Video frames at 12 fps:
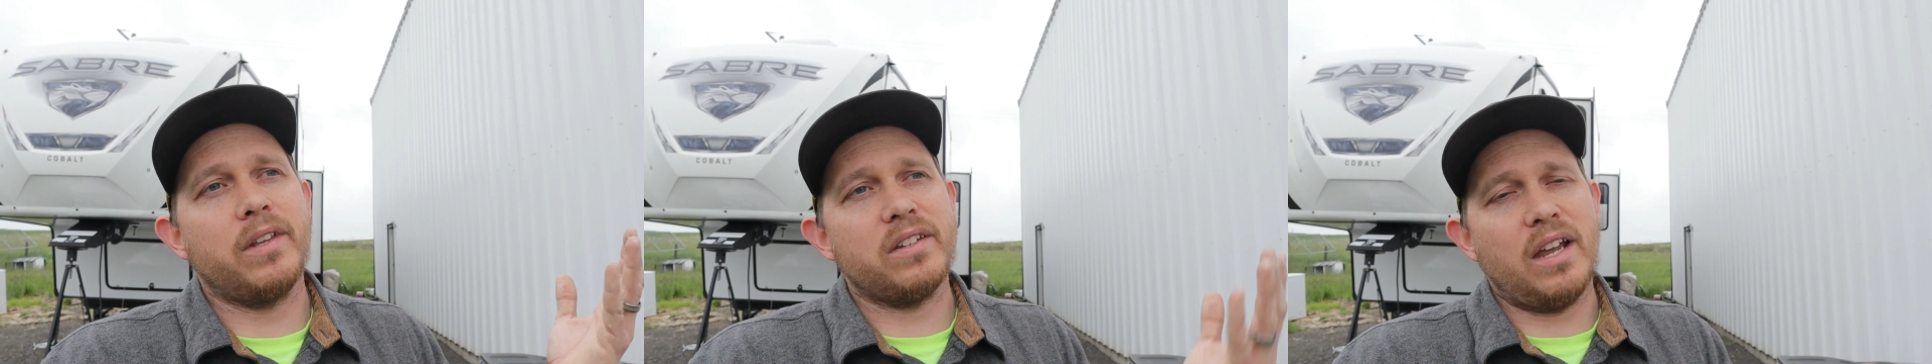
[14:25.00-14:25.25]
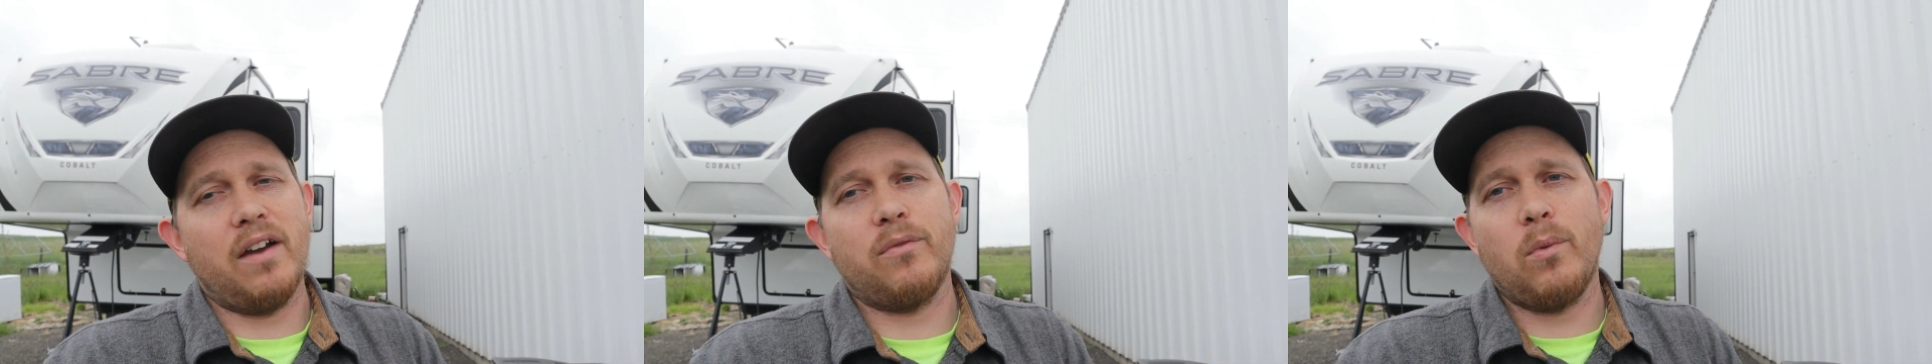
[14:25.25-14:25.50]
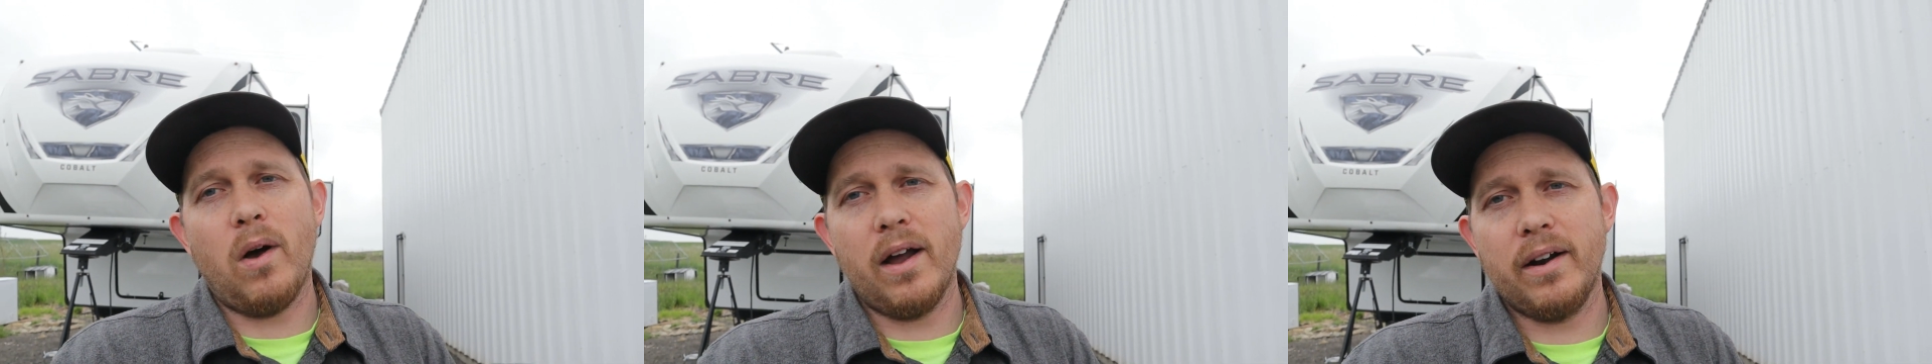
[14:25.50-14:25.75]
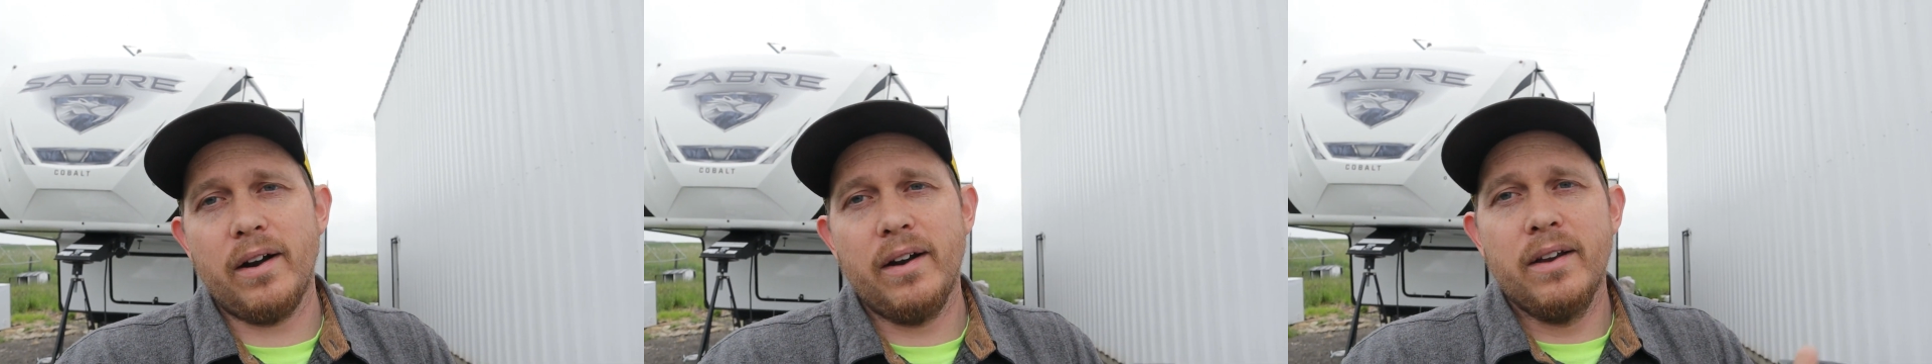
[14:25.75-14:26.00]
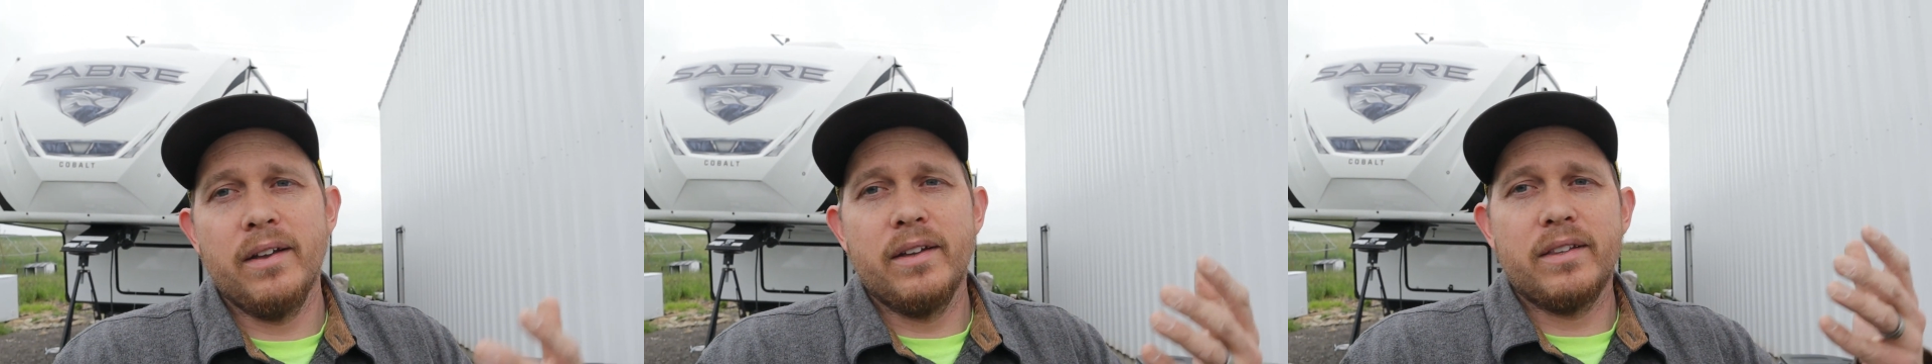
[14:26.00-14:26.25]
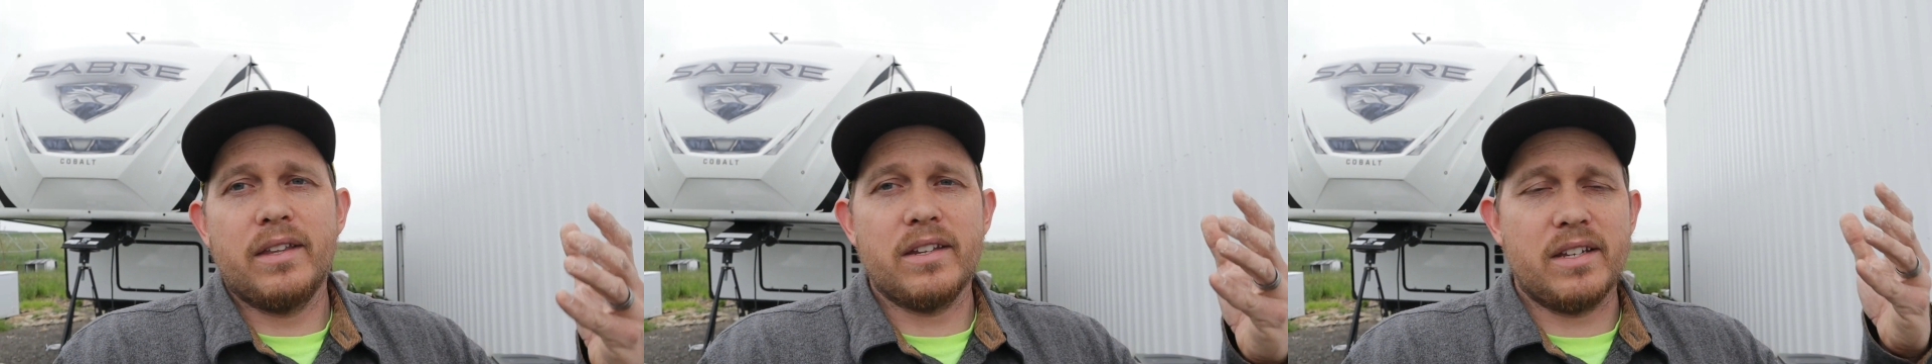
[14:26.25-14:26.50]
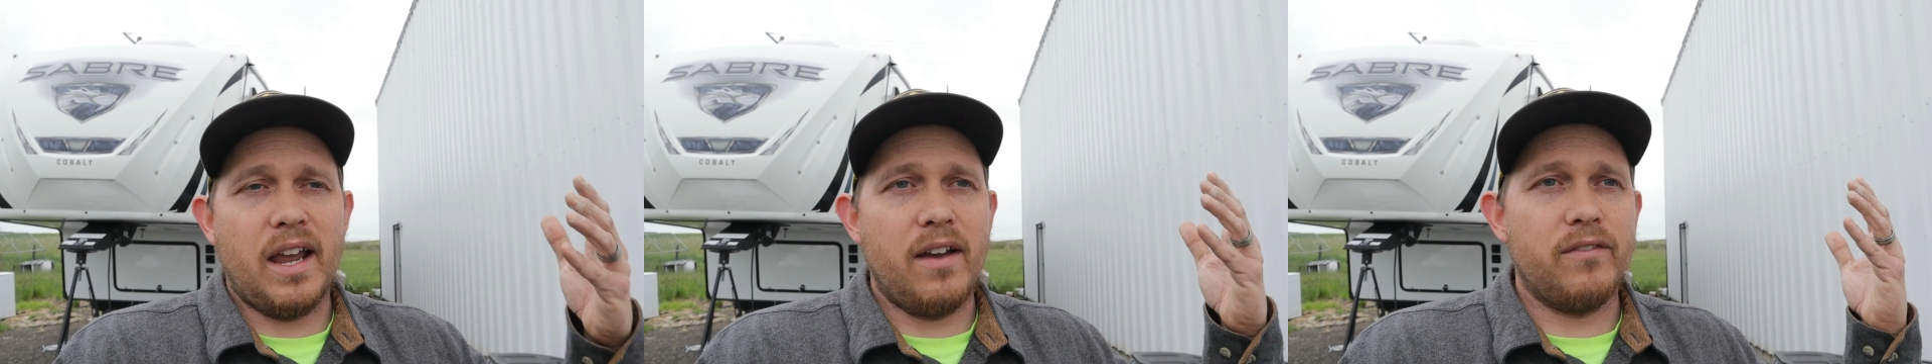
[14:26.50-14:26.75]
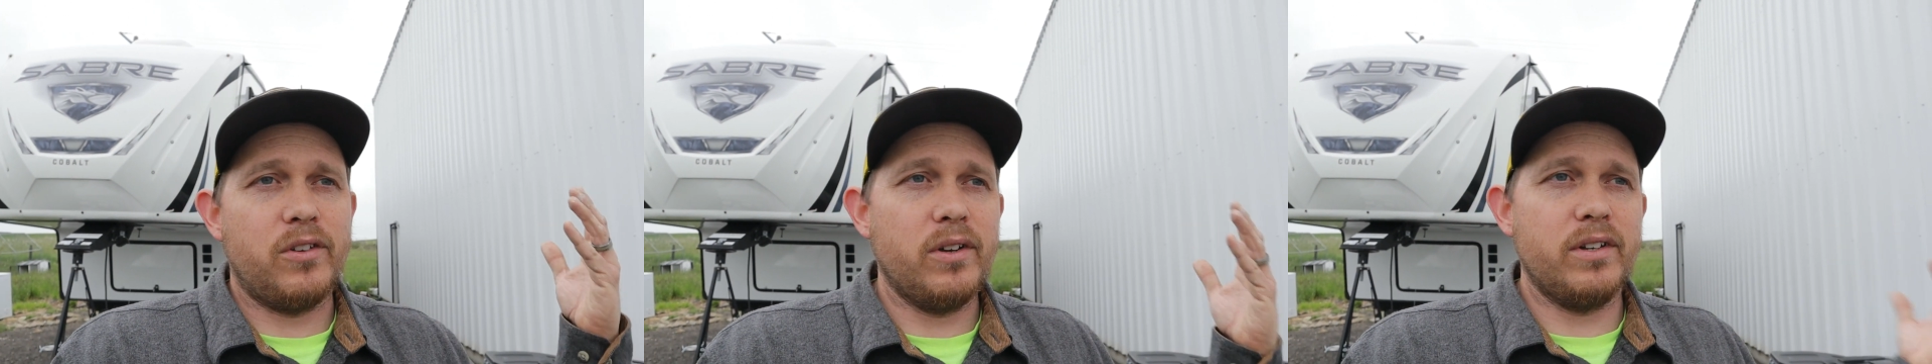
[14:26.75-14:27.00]
doesn't have water, doesn't
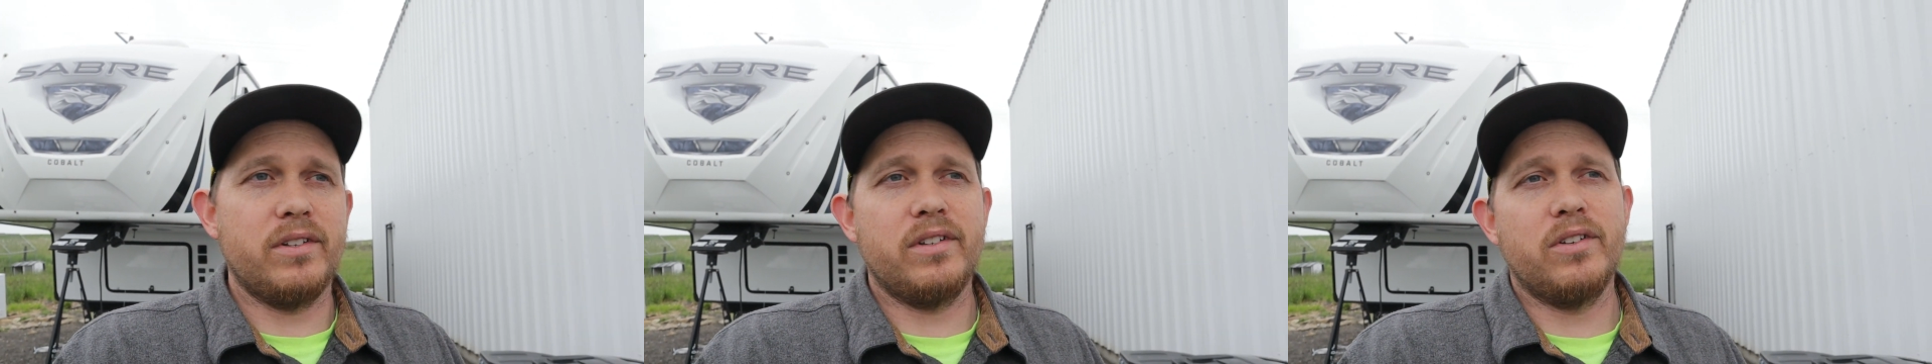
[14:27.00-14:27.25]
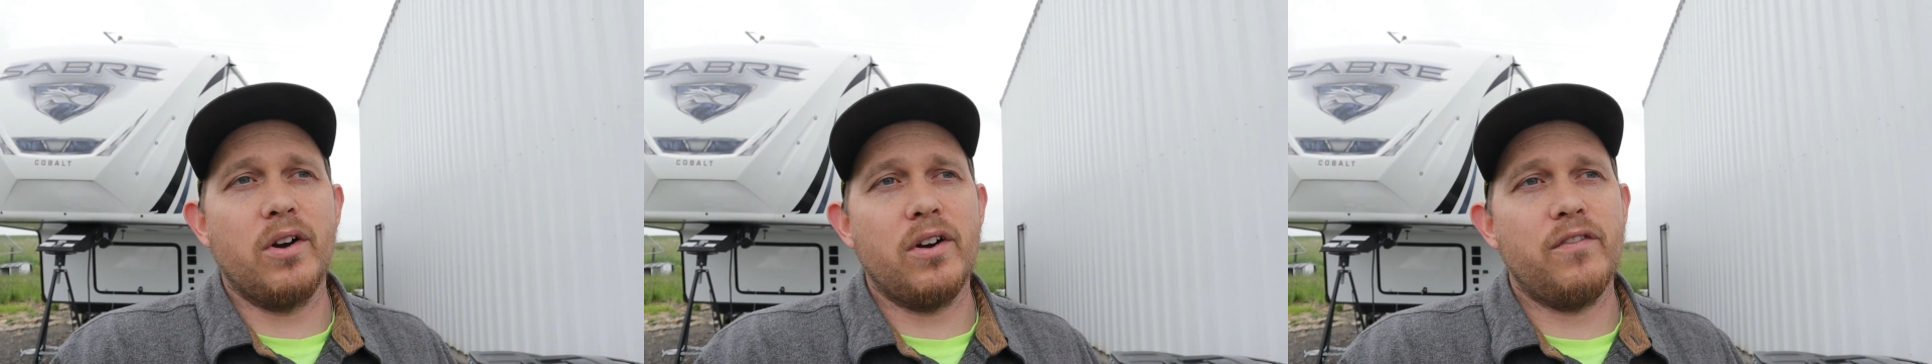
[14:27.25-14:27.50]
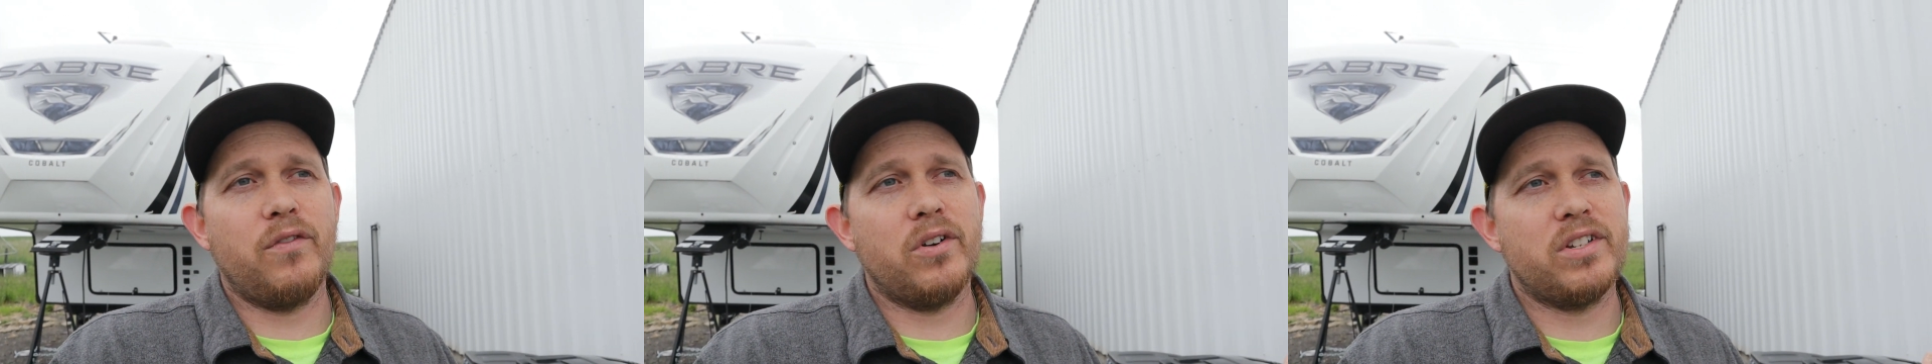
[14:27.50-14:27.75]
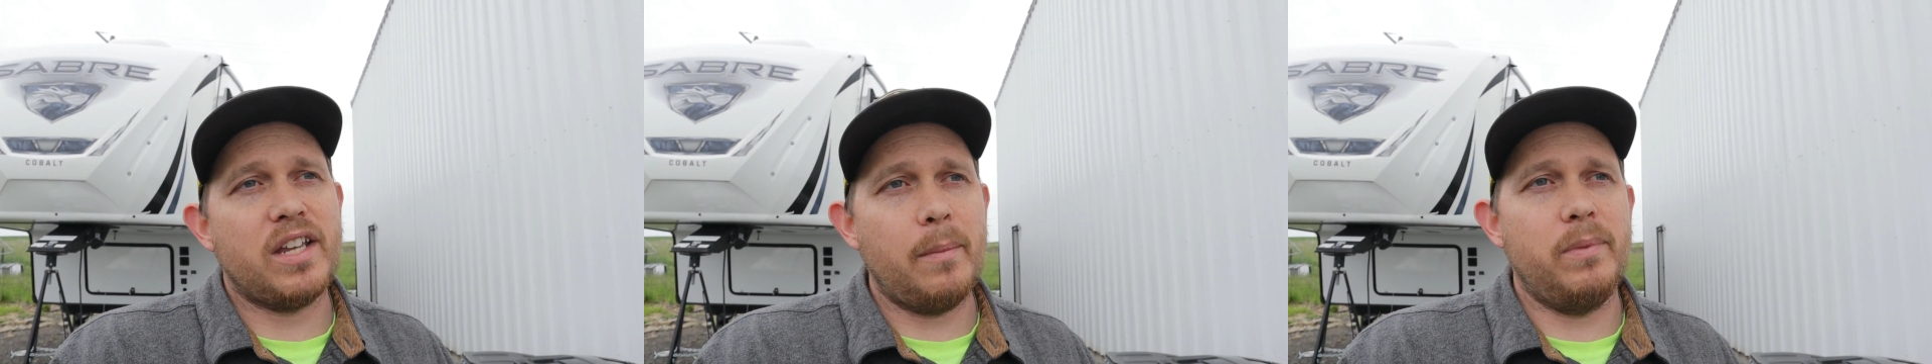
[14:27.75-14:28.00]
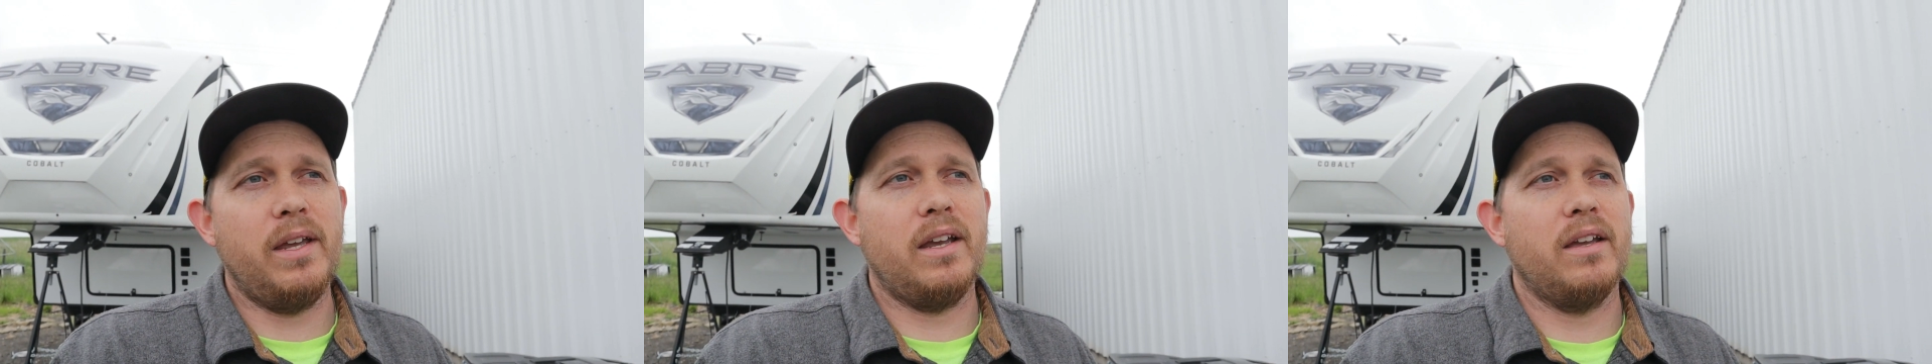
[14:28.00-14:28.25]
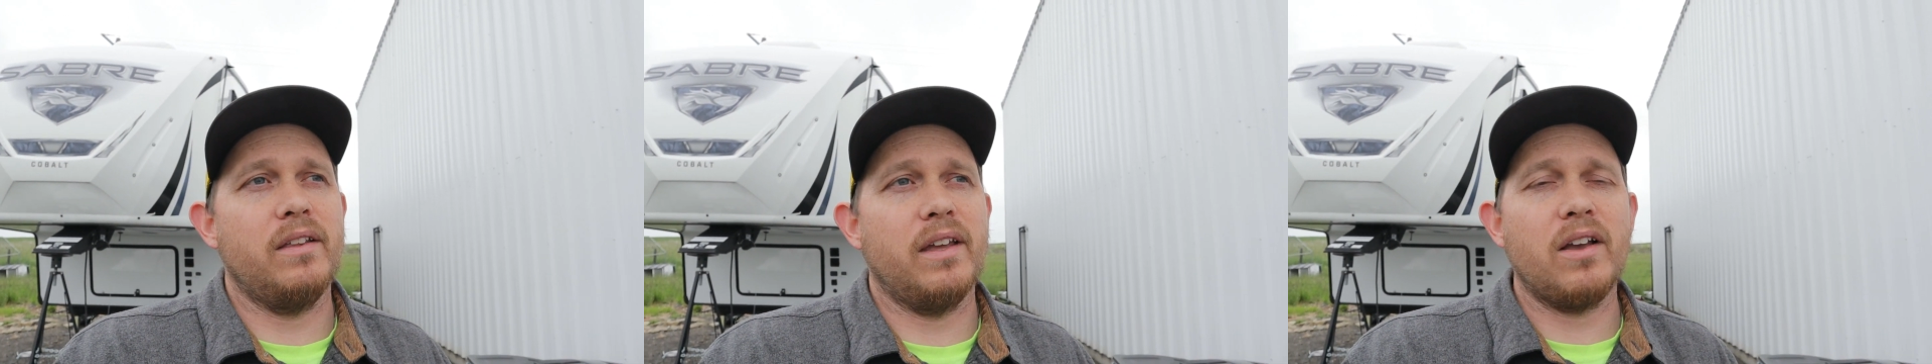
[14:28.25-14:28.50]
have good dirt for septic,